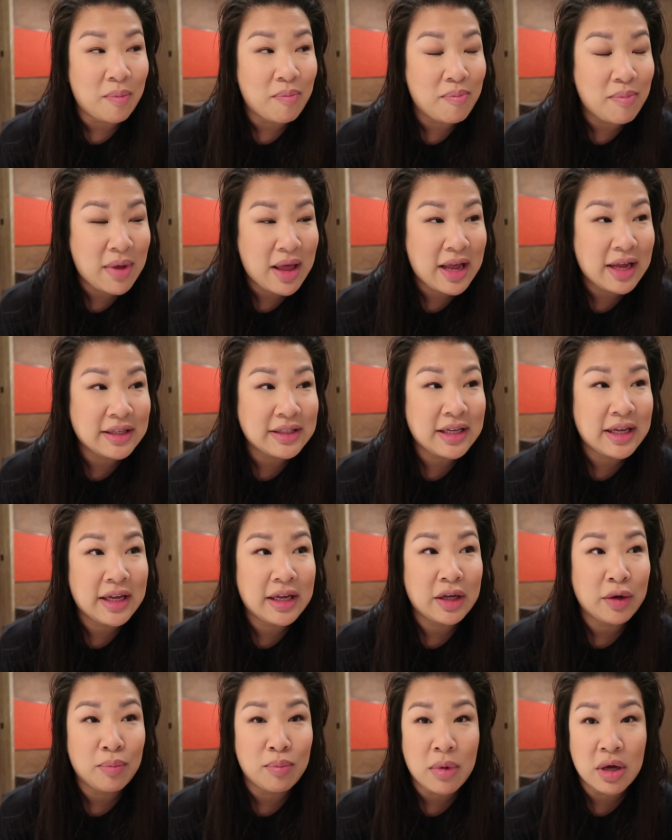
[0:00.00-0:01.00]

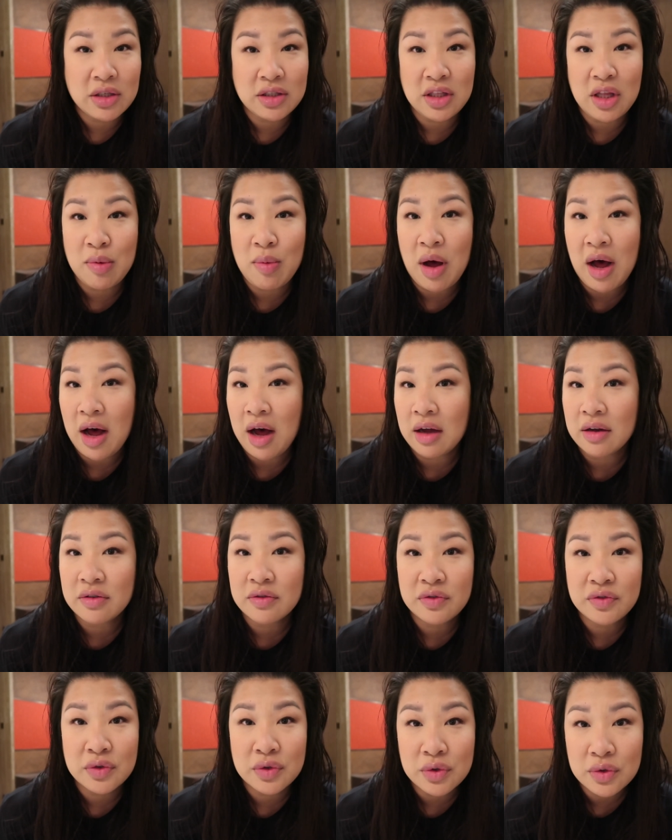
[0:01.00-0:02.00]
amazing Muslim
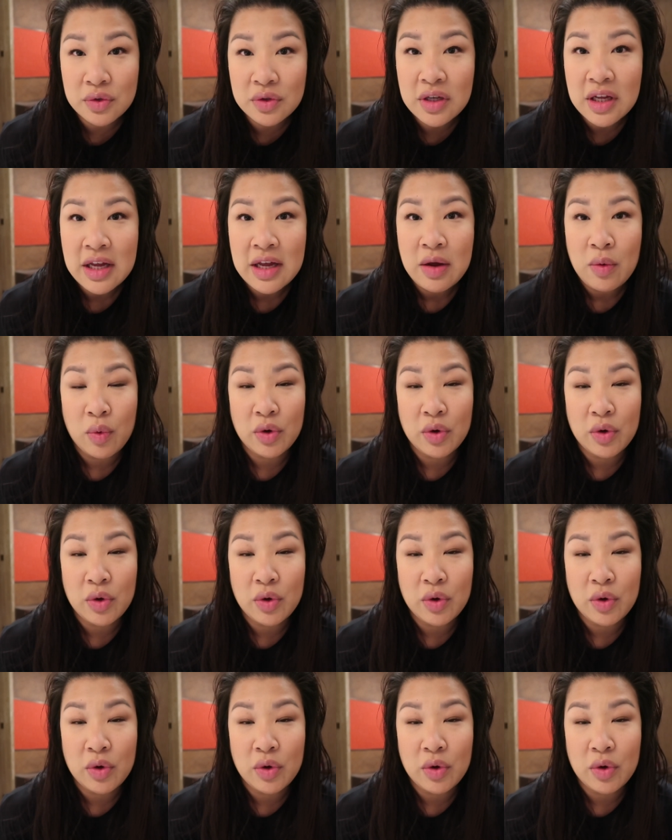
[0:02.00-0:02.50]
Han food,